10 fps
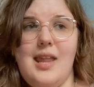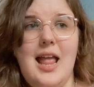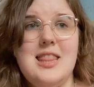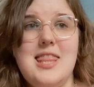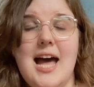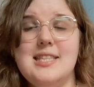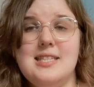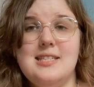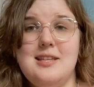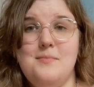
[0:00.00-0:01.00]

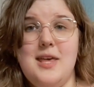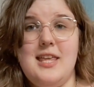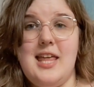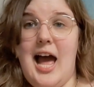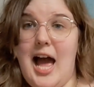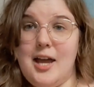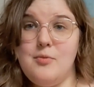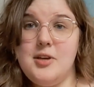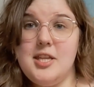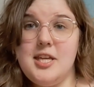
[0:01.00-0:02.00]
that's something that I
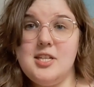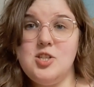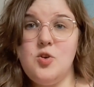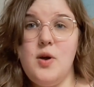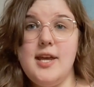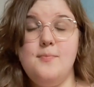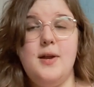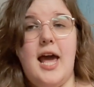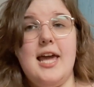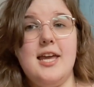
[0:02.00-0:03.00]
really enjoyed, but
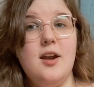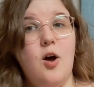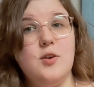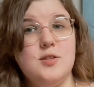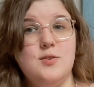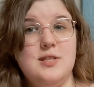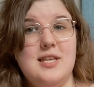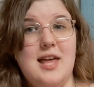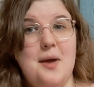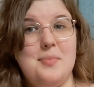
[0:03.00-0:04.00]
I can also see
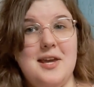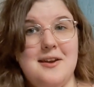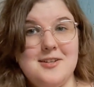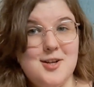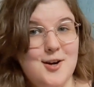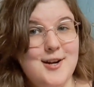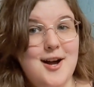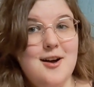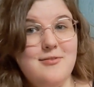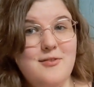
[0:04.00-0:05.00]
that being a
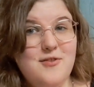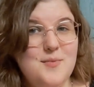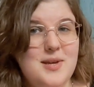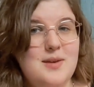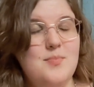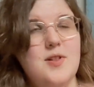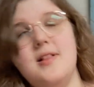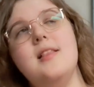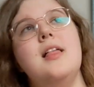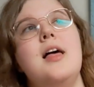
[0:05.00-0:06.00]
turnoff for
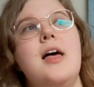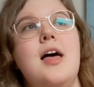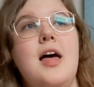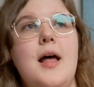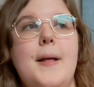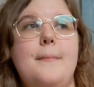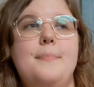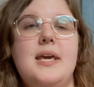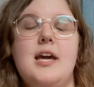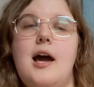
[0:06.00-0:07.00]
people
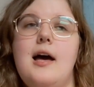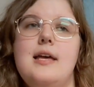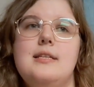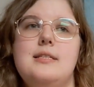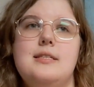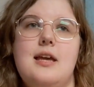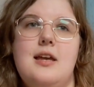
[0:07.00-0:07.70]
because